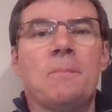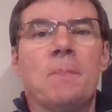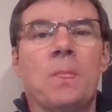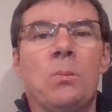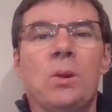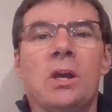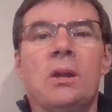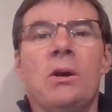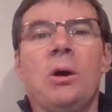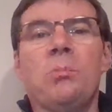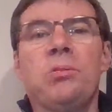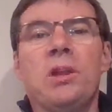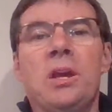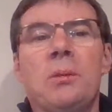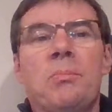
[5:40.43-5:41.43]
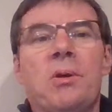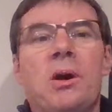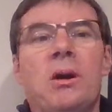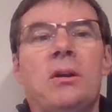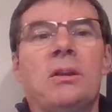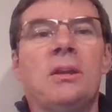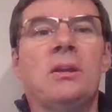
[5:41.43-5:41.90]
We can all play a
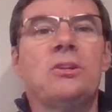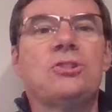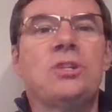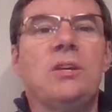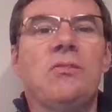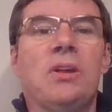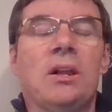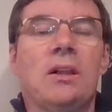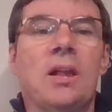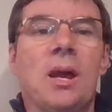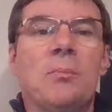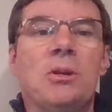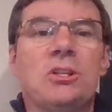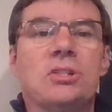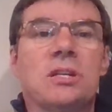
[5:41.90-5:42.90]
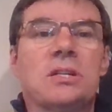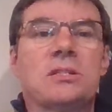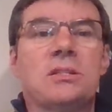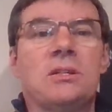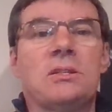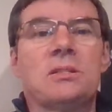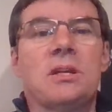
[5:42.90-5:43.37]
part in achieving climate
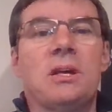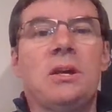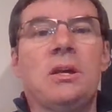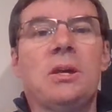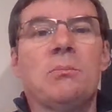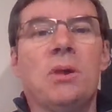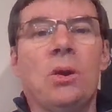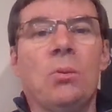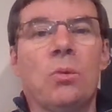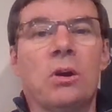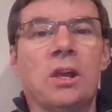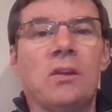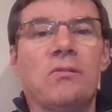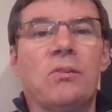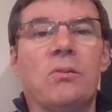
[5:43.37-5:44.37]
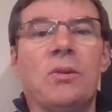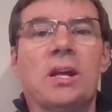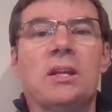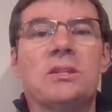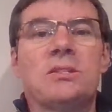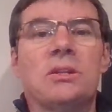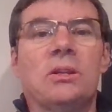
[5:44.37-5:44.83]
justice by working for
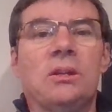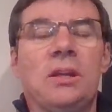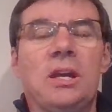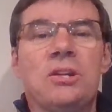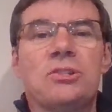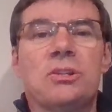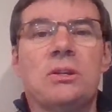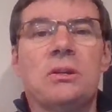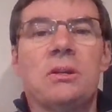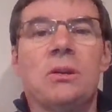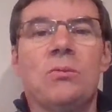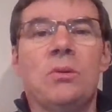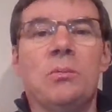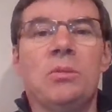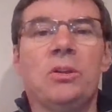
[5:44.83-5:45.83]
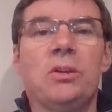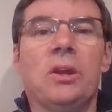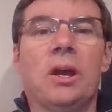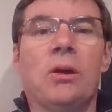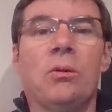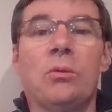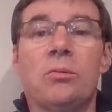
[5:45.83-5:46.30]
reconciliation,
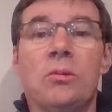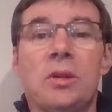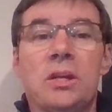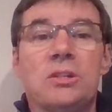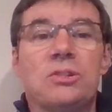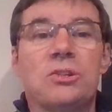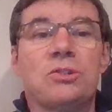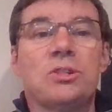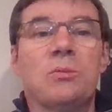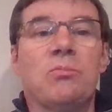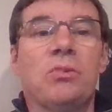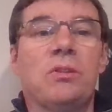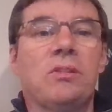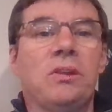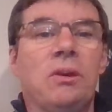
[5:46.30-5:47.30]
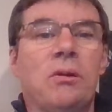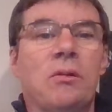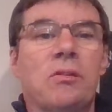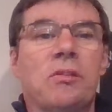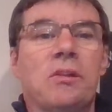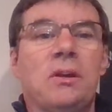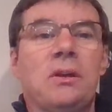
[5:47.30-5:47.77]
rebuilding our own relationship with the
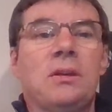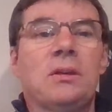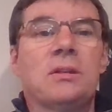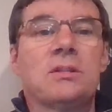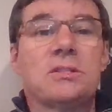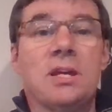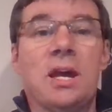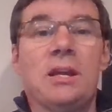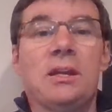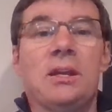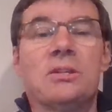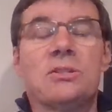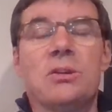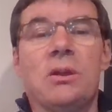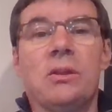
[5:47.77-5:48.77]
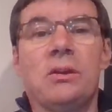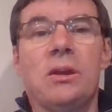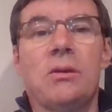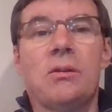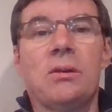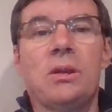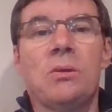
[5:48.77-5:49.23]
earth, standing in
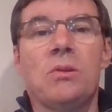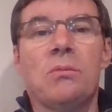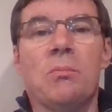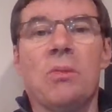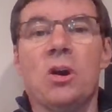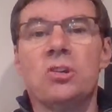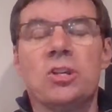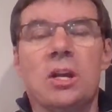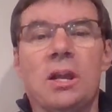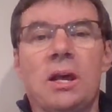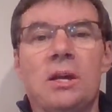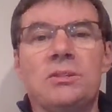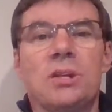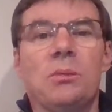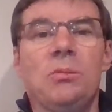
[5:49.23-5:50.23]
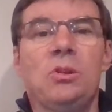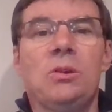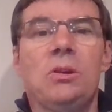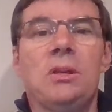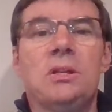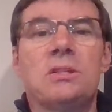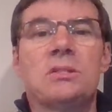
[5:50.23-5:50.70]
solidarity with marginalized
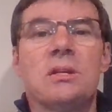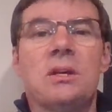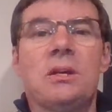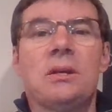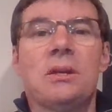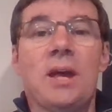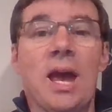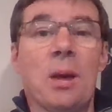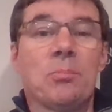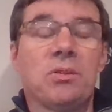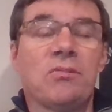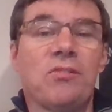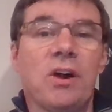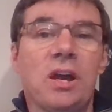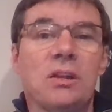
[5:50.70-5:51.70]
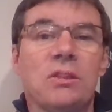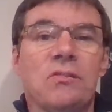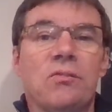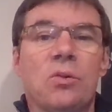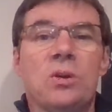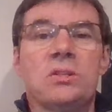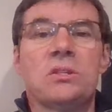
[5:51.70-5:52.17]
communities, amplifying the
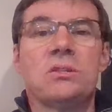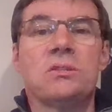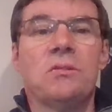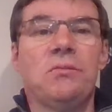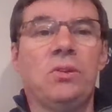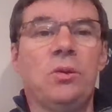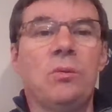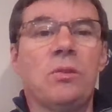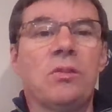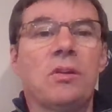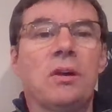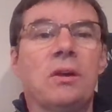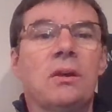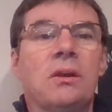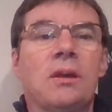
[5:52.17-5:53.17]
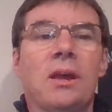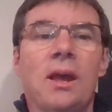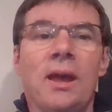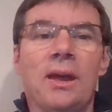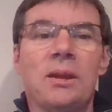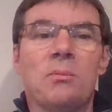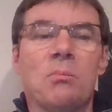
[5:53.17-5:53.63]
voices of youth,
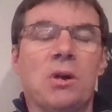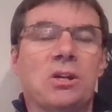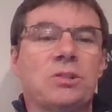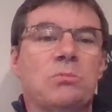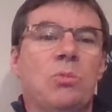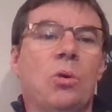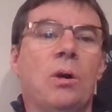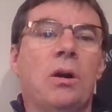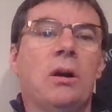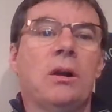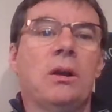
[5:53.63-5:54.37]
and much more.